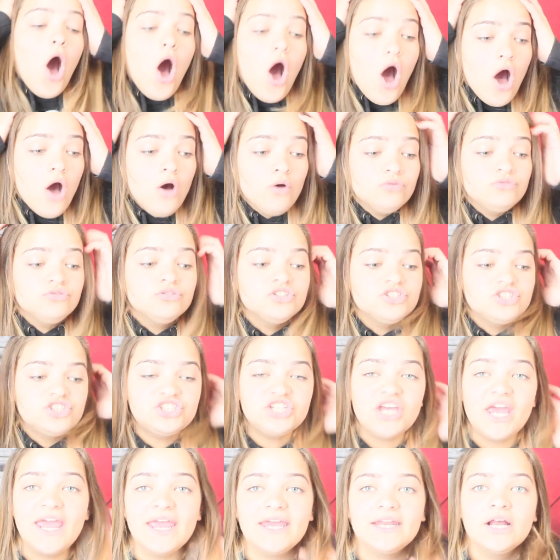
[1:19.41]
Oh
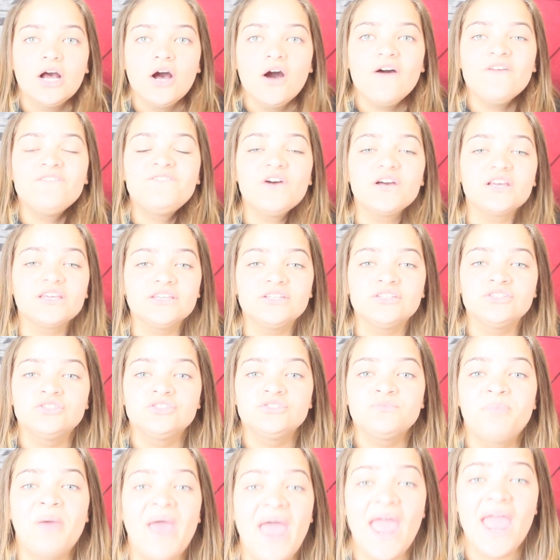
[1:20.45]
shit! A fucking
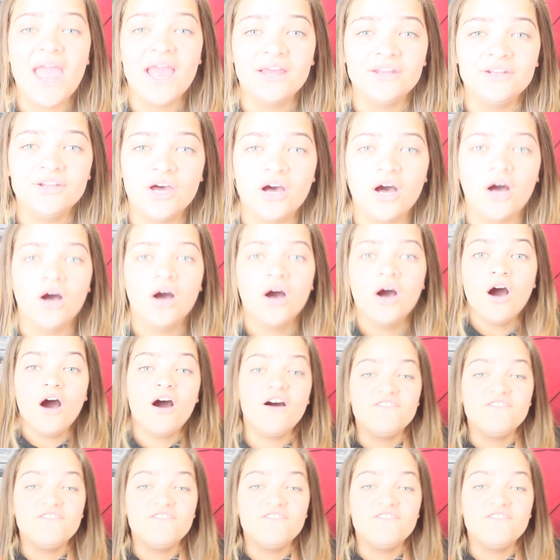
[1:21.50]
panda!